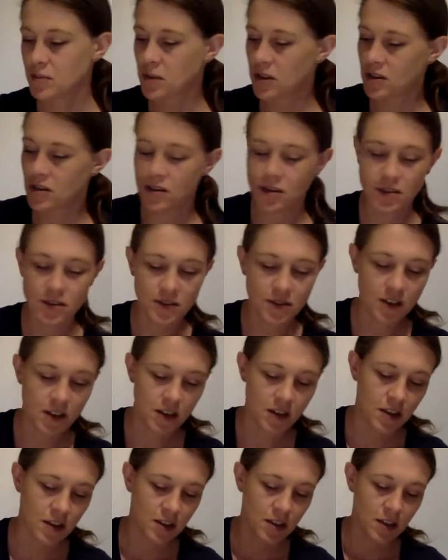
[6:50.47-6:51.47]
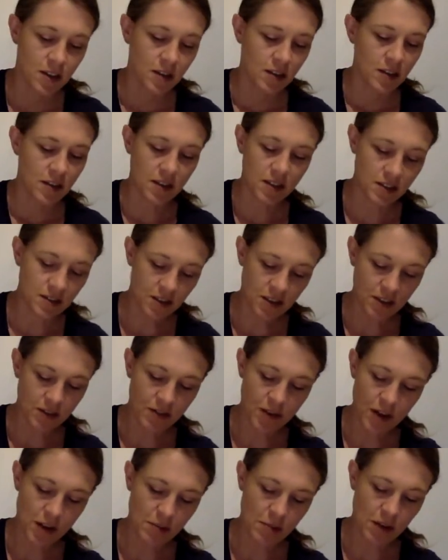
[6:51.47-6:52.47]
Because this is
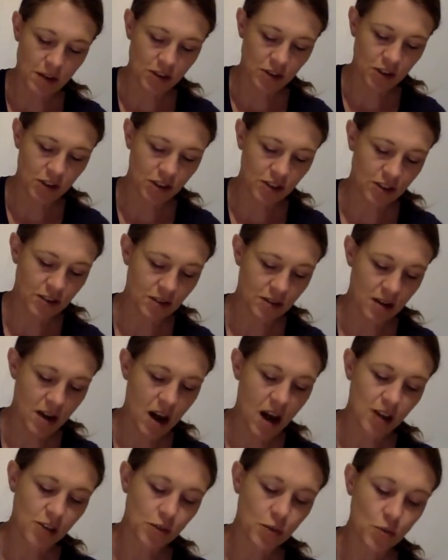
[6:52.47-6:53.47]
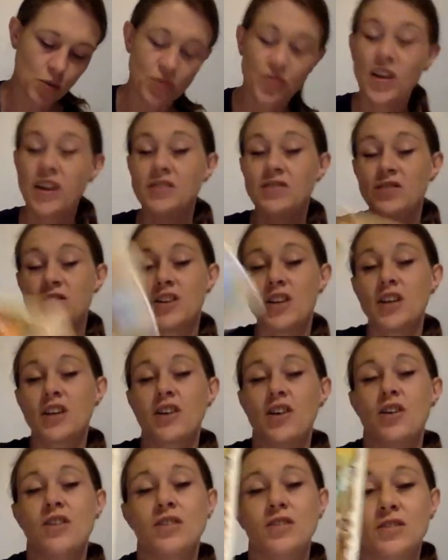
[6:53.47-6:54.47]
very much an unauthentic
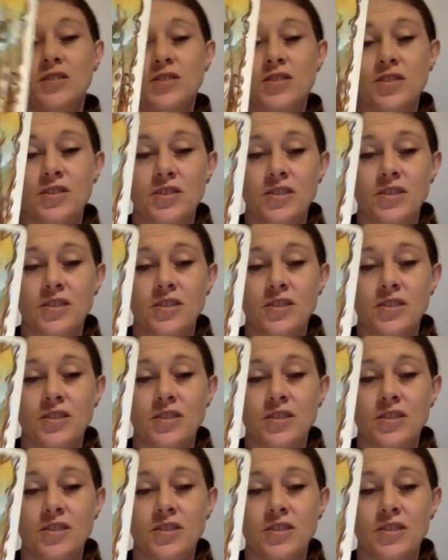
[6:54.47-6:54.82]
card.